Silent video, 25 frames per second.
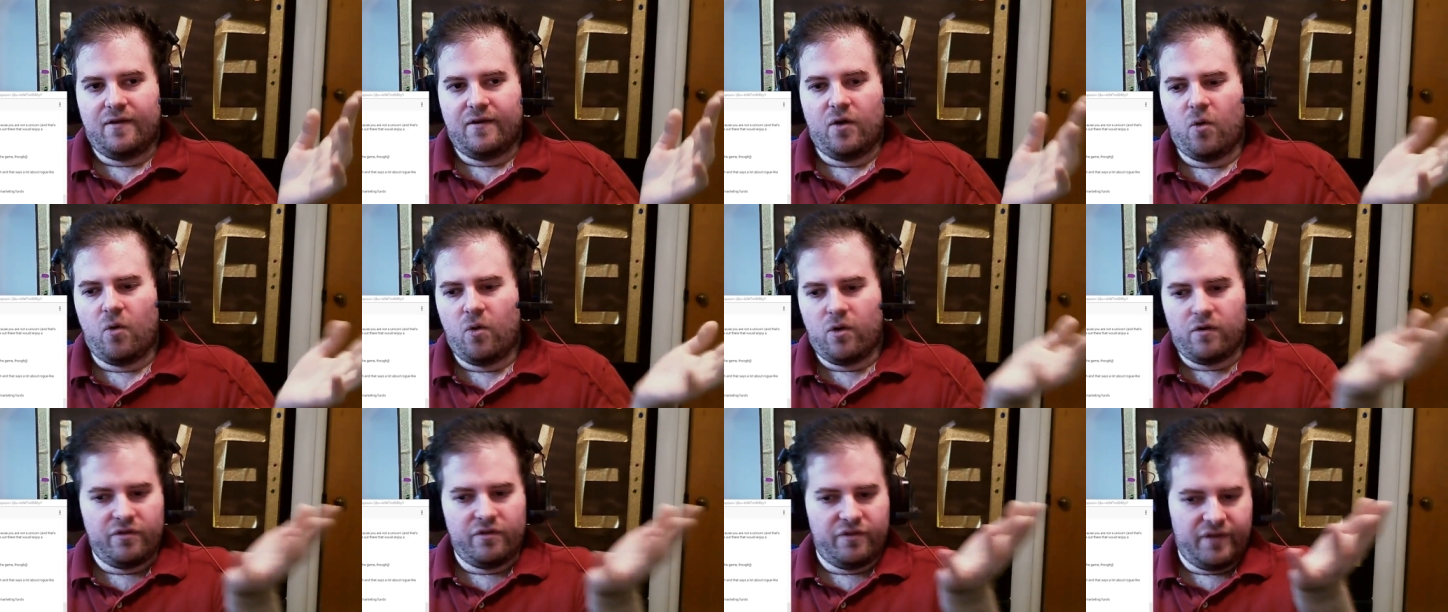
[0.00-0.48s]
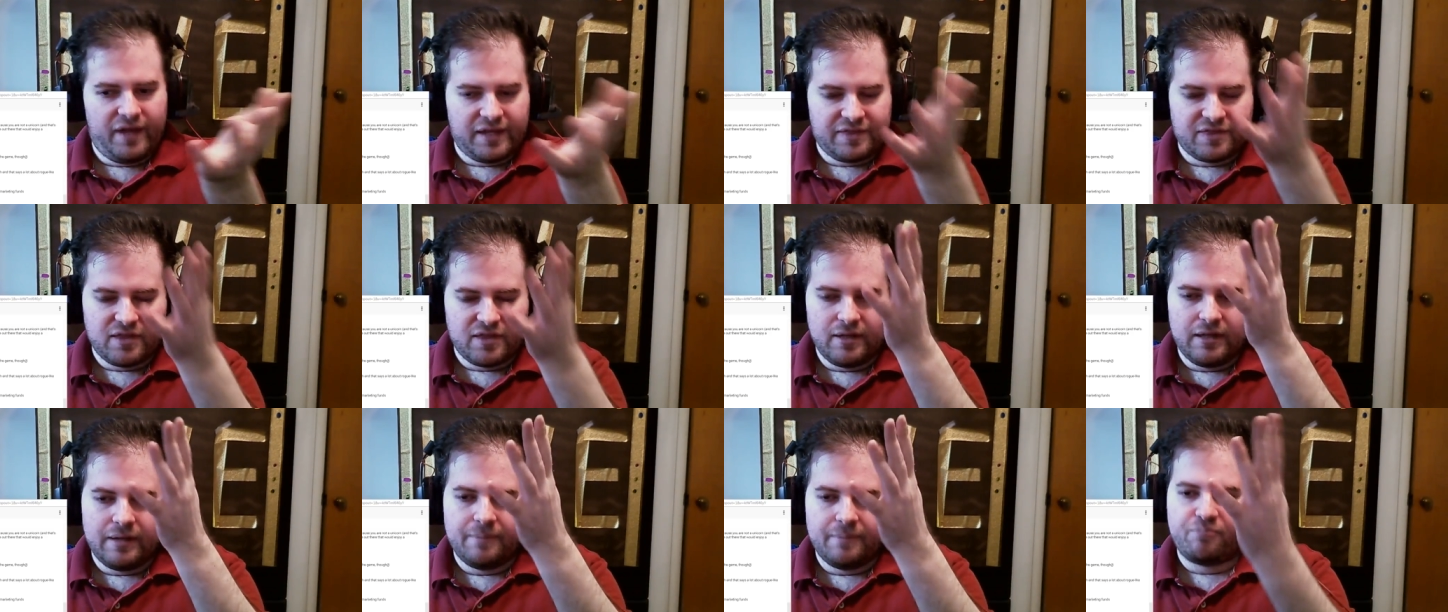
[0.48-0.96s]
or like
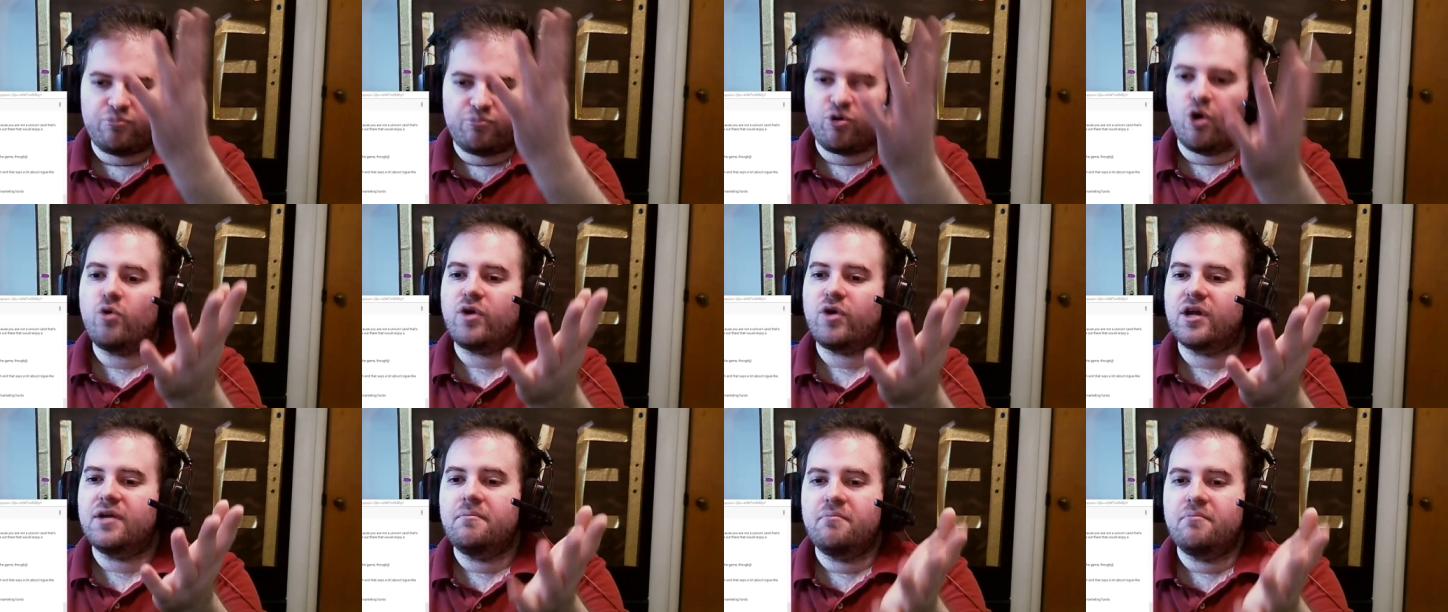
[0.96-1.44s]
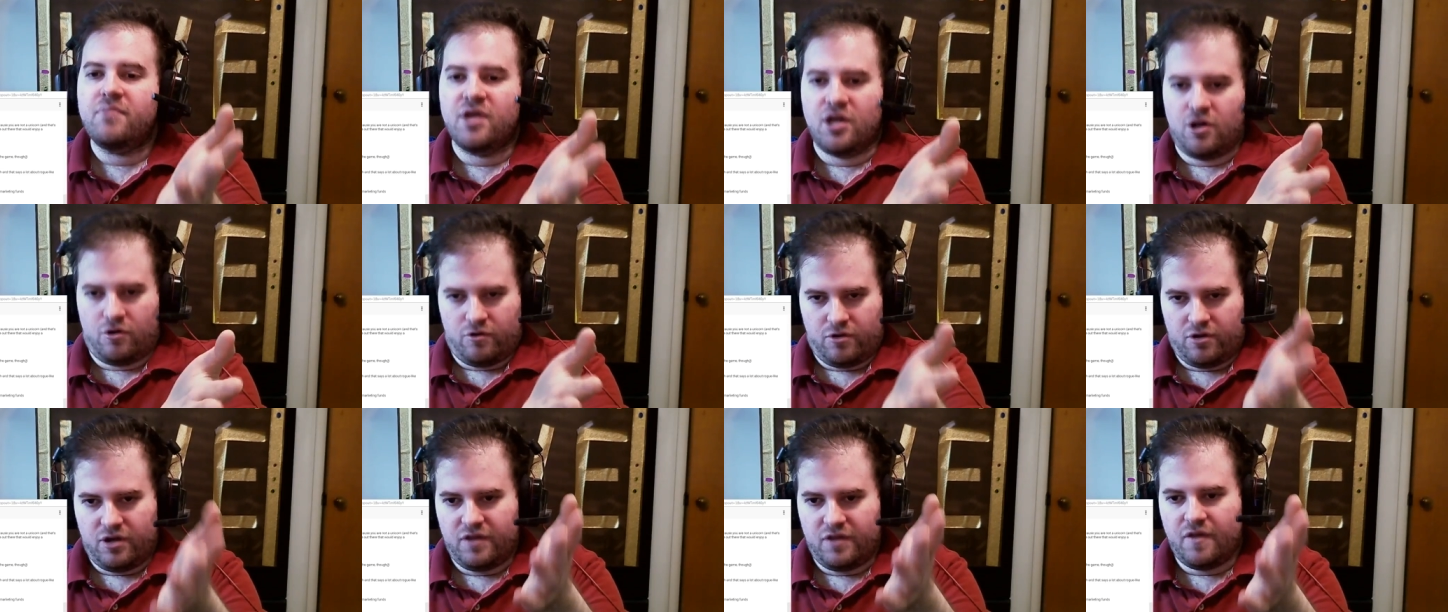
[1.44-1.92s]
the broken
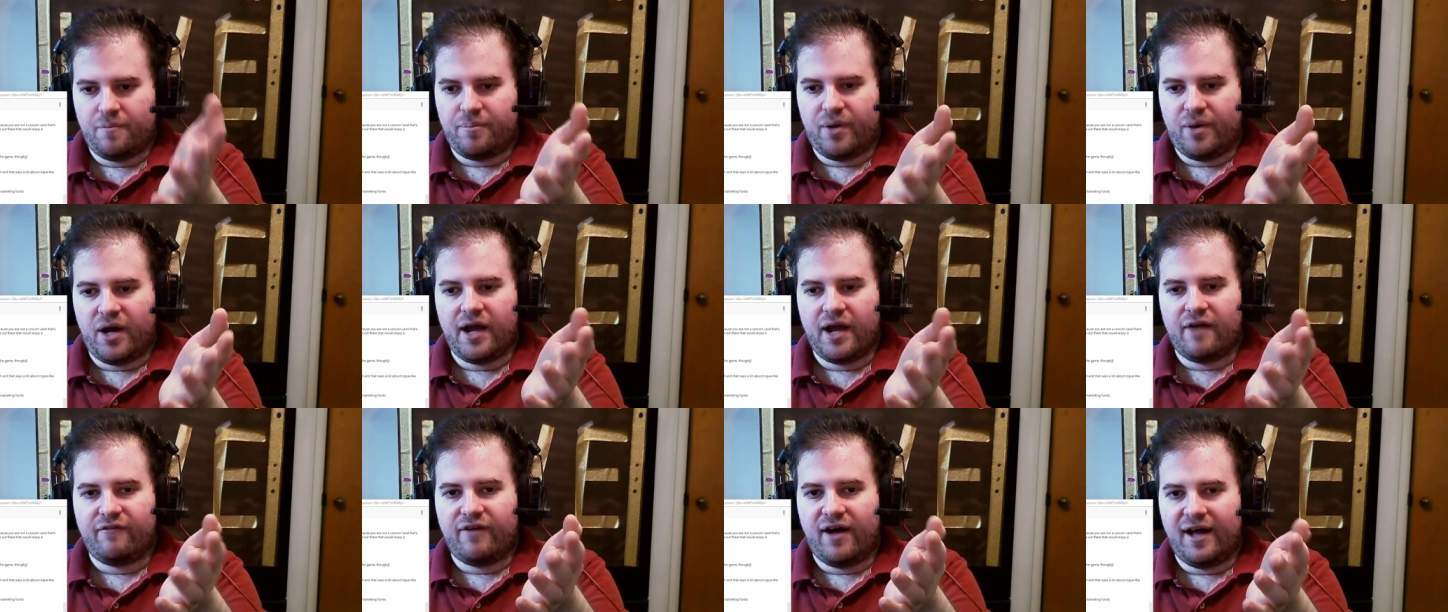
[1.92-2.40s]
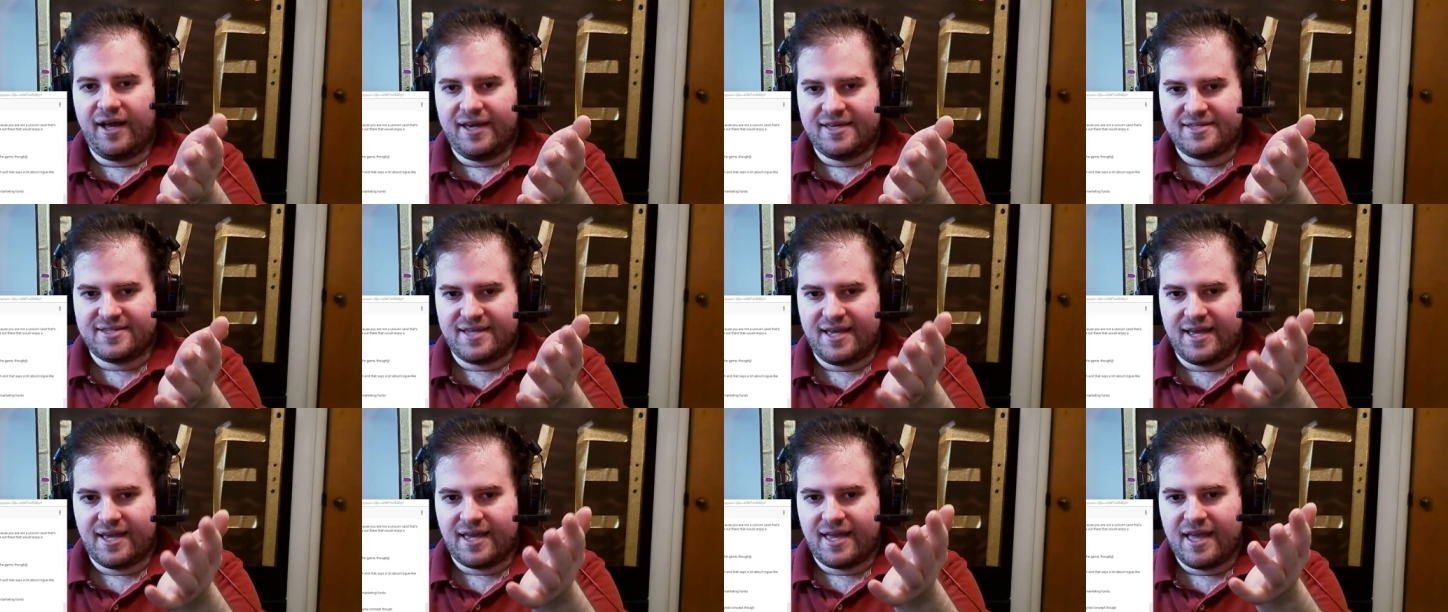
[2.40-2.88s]
mirror in the Binding of
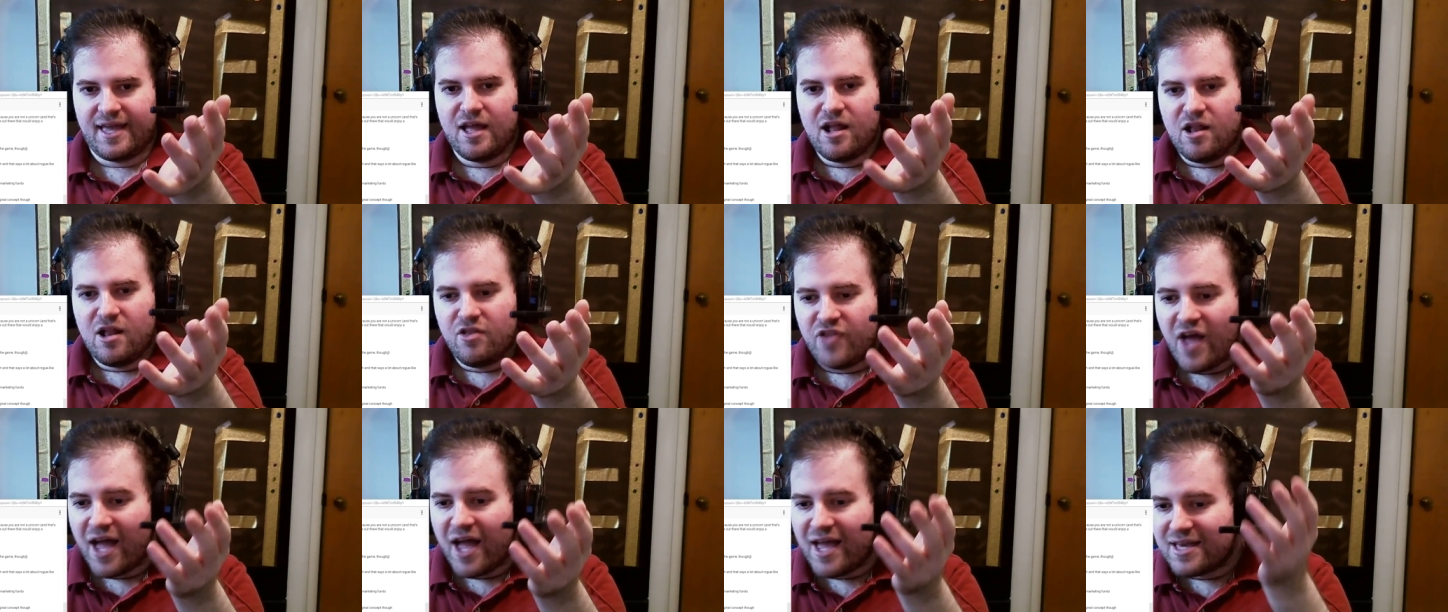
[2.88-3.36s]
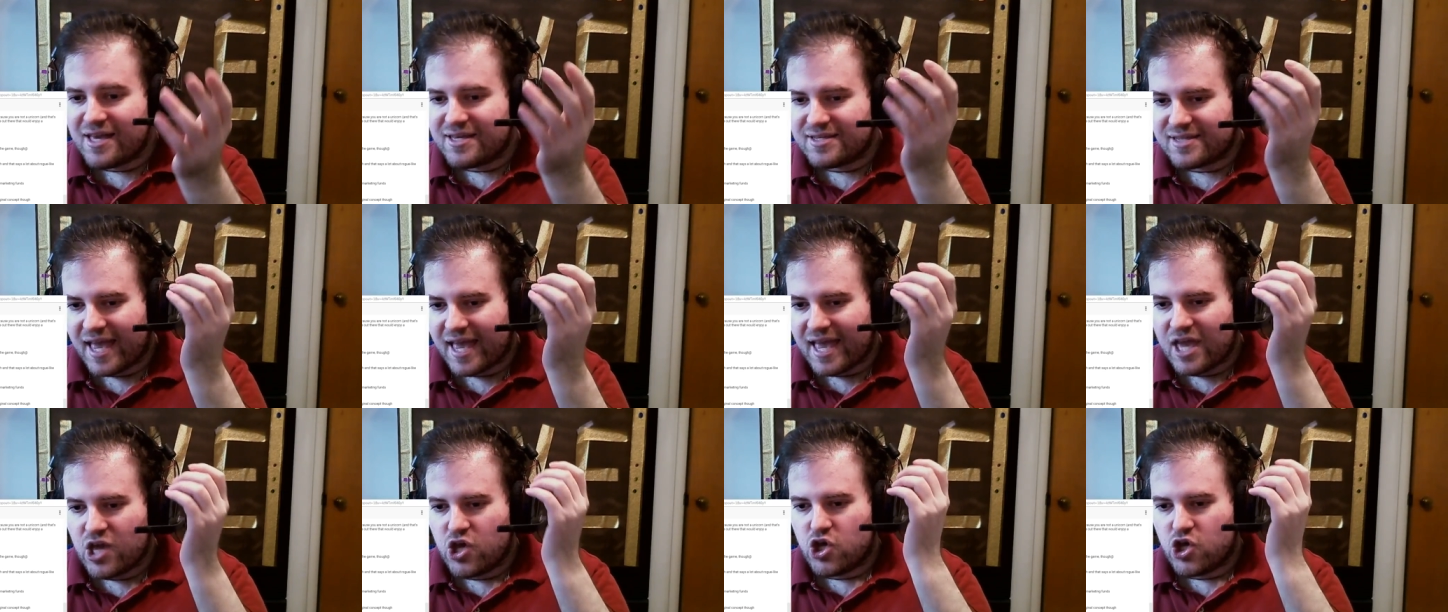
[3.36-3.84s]
Isaac, that is a